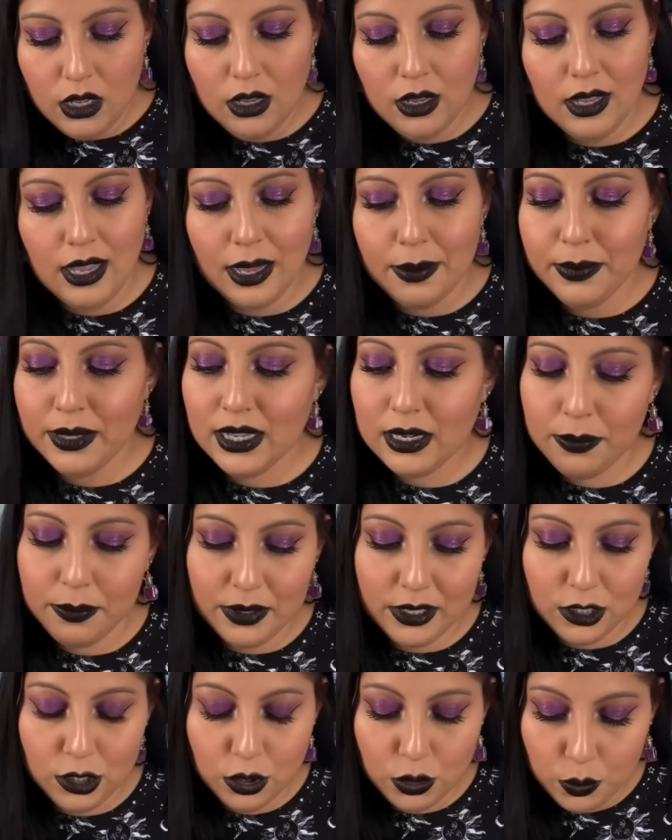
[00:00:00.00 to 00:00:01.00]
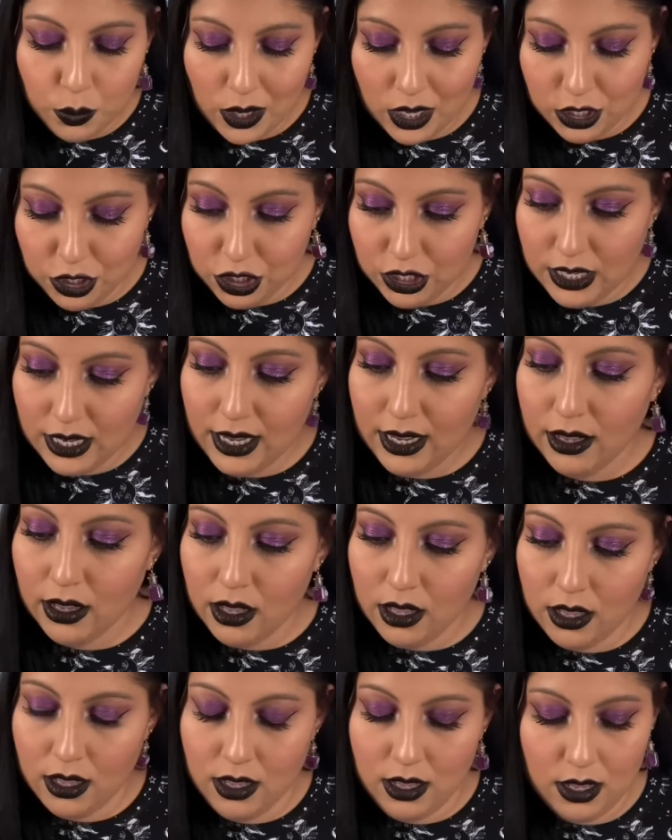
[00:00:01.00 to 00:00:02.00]
I'm gonna be swatching
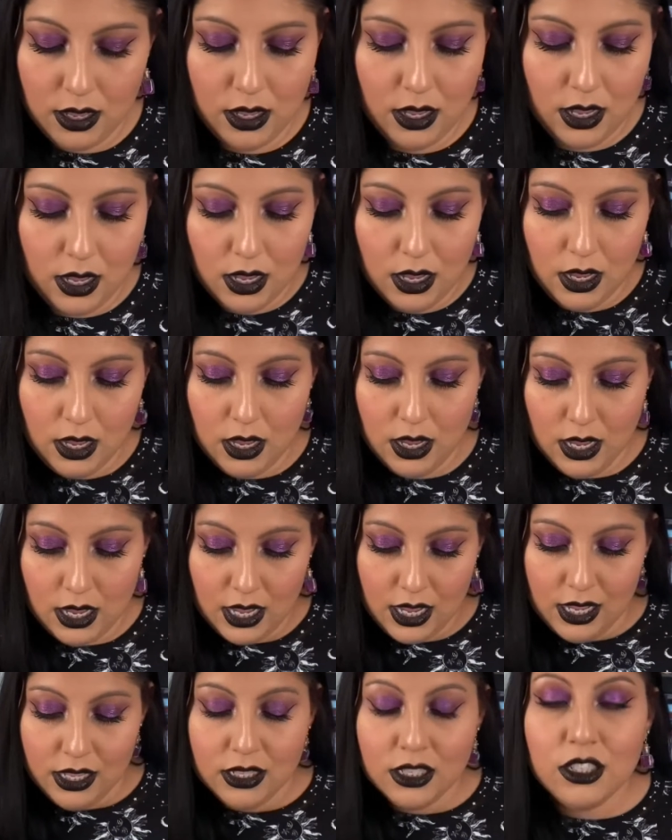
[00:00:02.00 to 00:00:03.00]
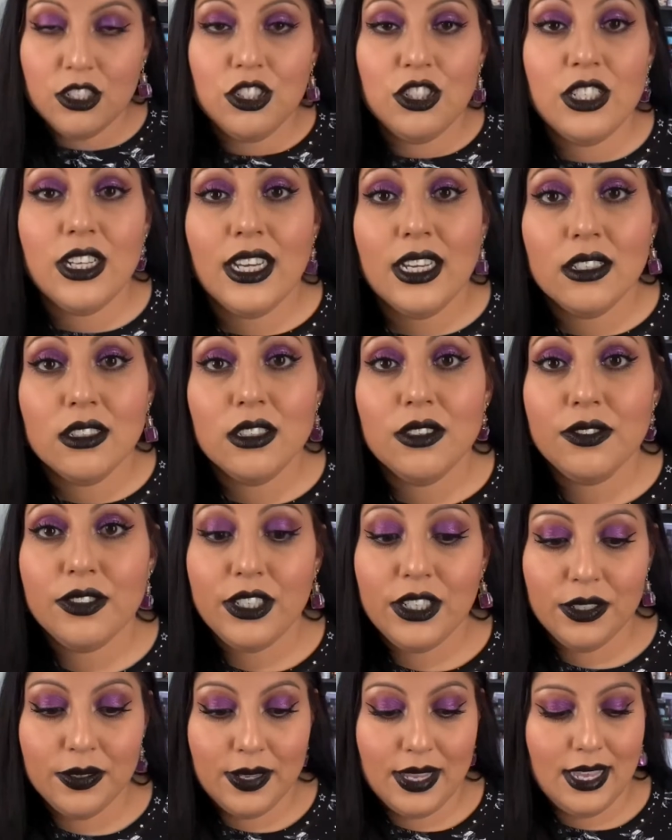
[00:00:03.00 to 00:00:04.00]
the shades for
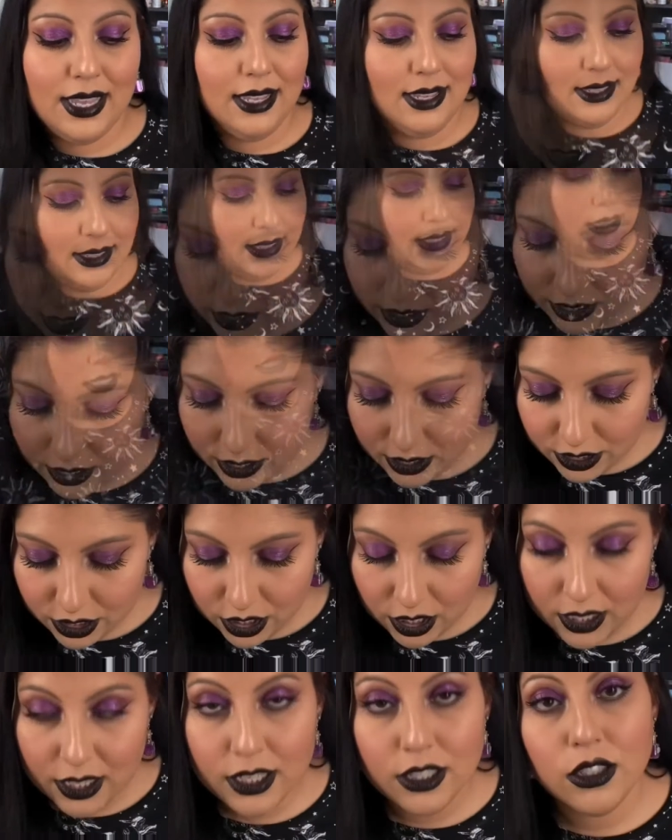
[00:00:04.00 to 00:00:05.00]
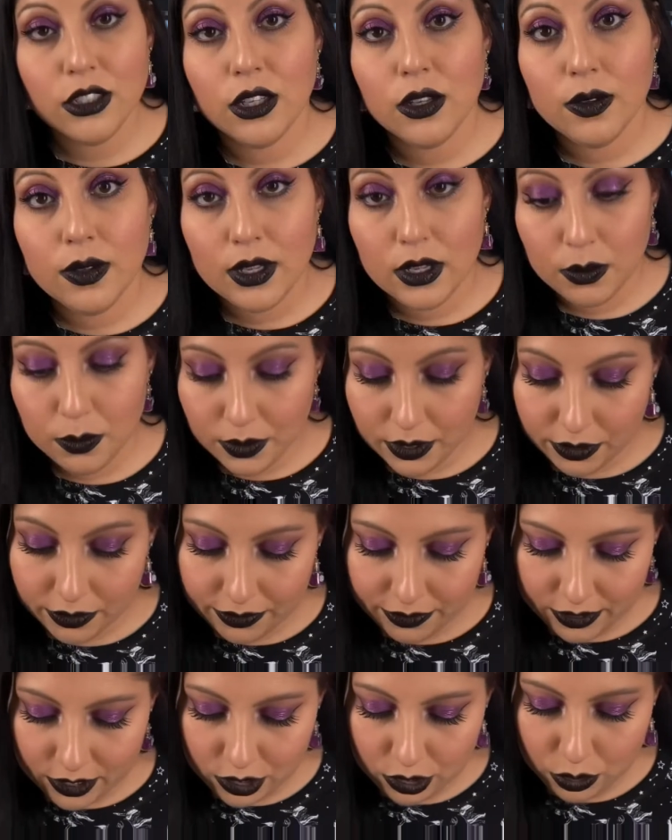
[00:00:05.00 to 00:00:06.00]
you guys. So let's go in with the
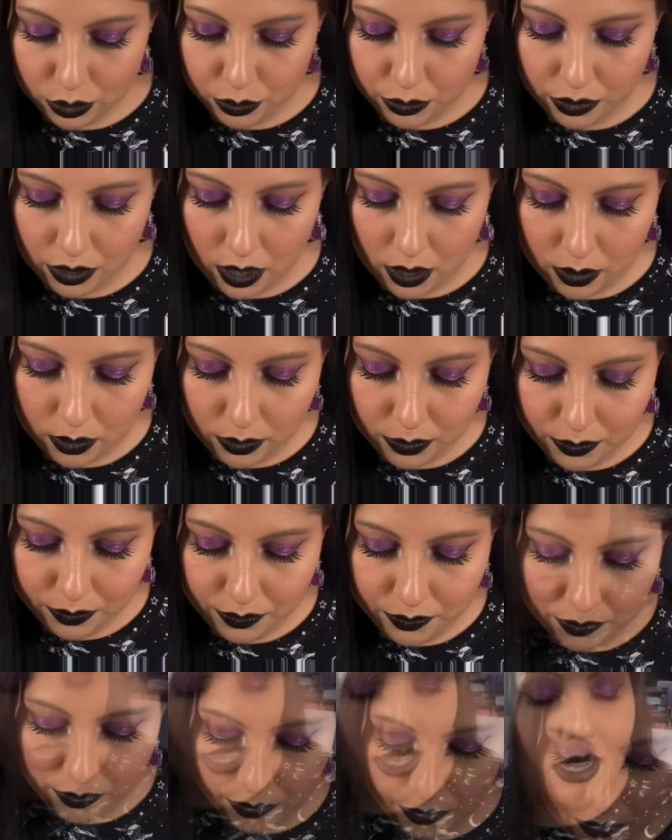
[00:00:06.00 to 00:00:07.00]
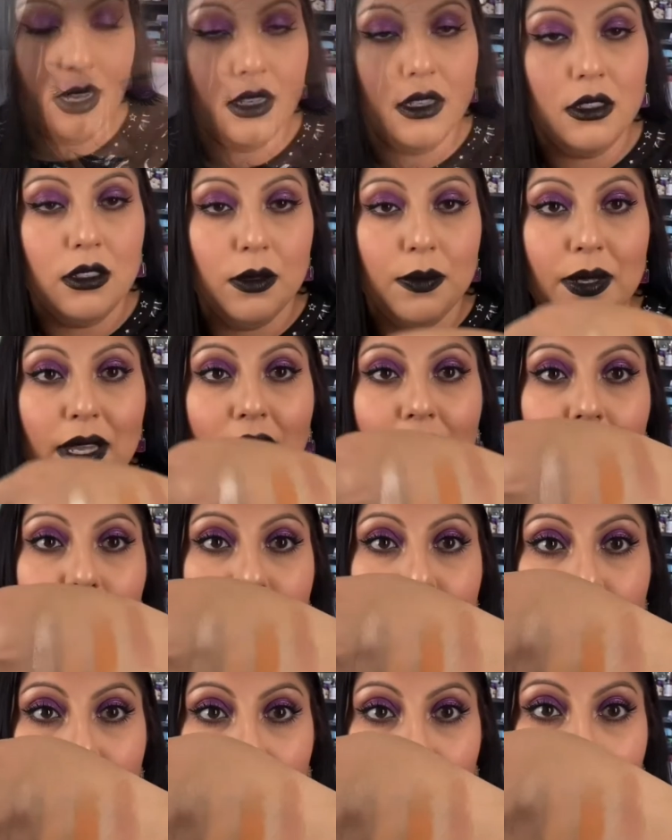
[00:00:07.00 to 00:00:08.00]
first row. So we
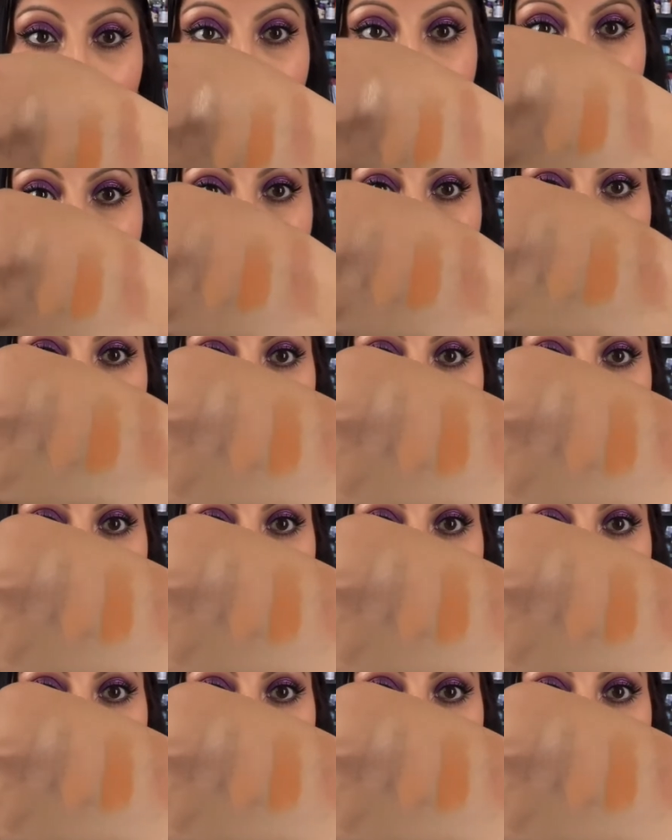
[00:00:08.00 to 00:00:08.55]
have the first